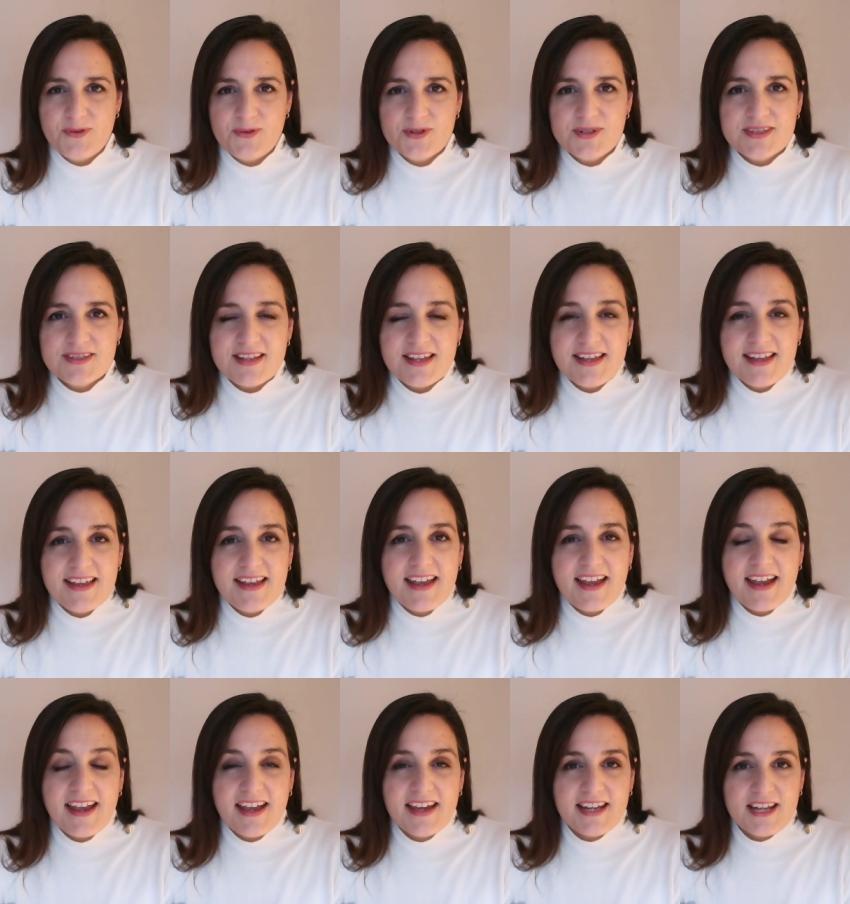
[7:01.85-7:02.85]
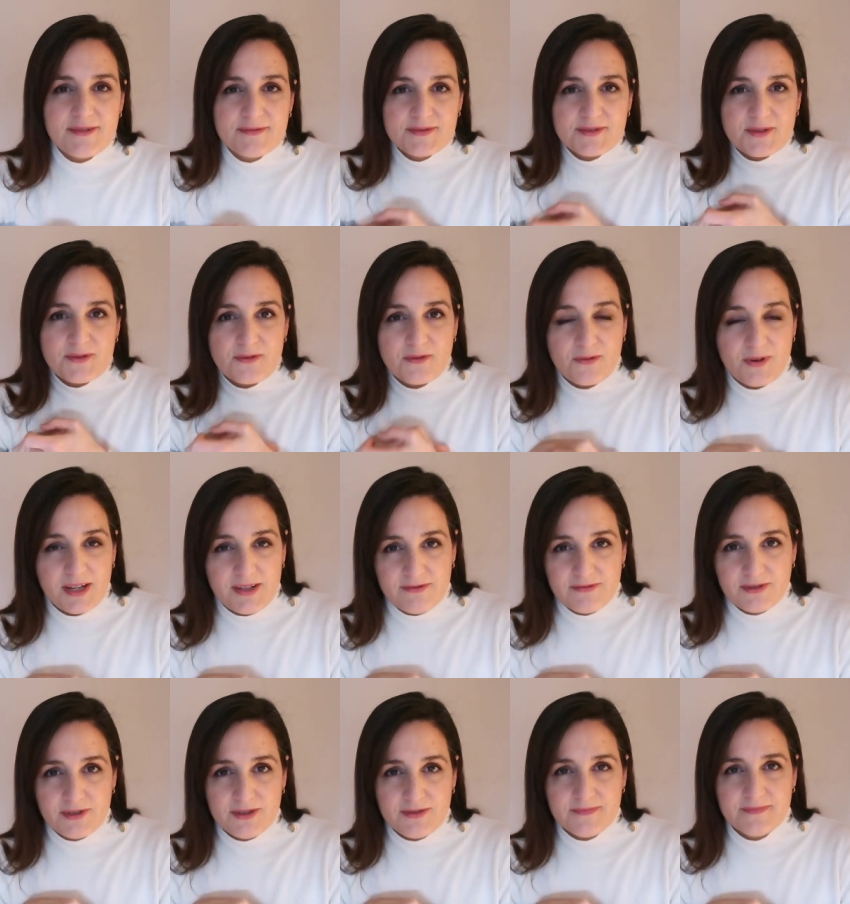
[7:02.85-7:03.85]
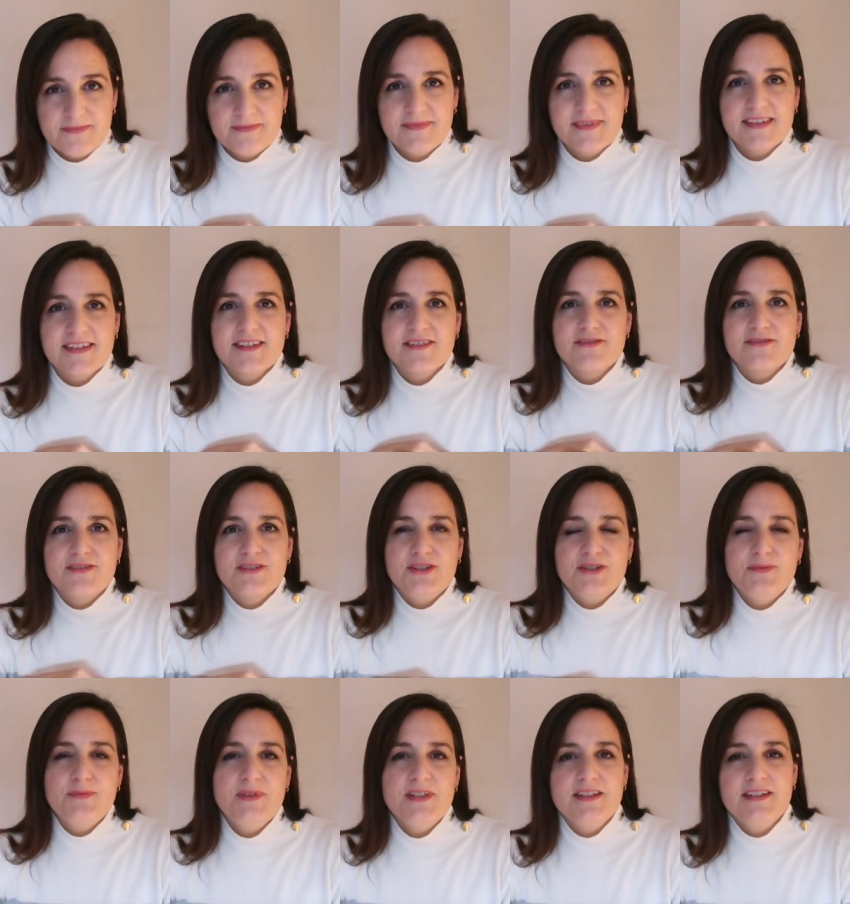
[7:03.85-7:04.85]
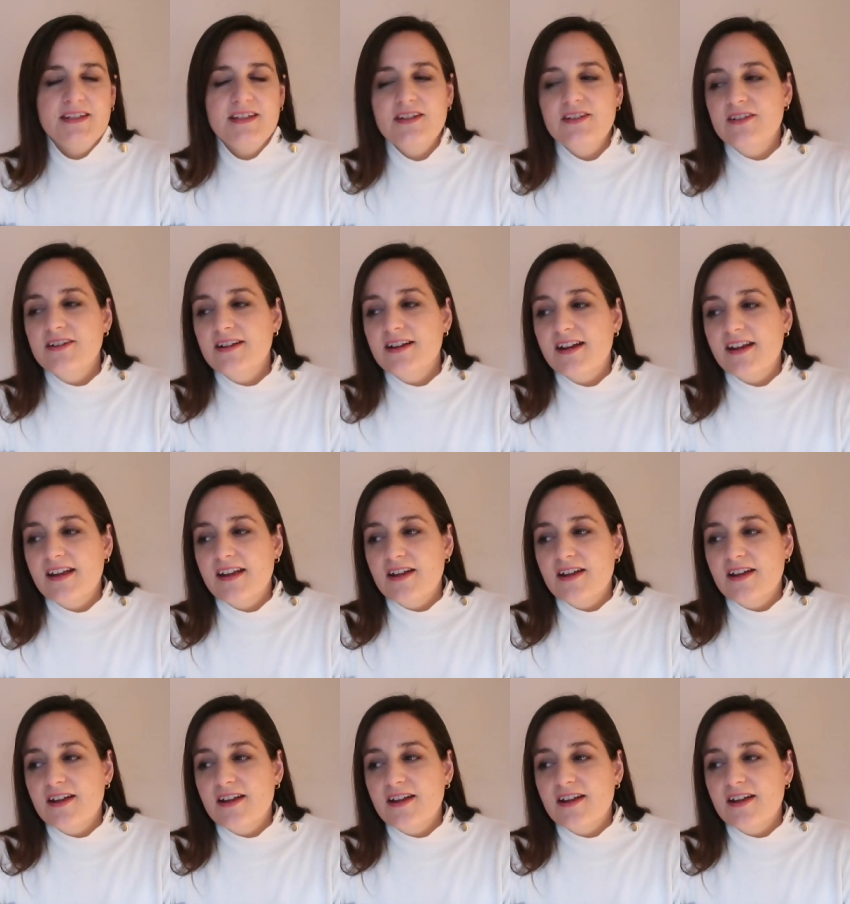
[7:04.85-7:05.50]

course, and I'm so grateful for you being here.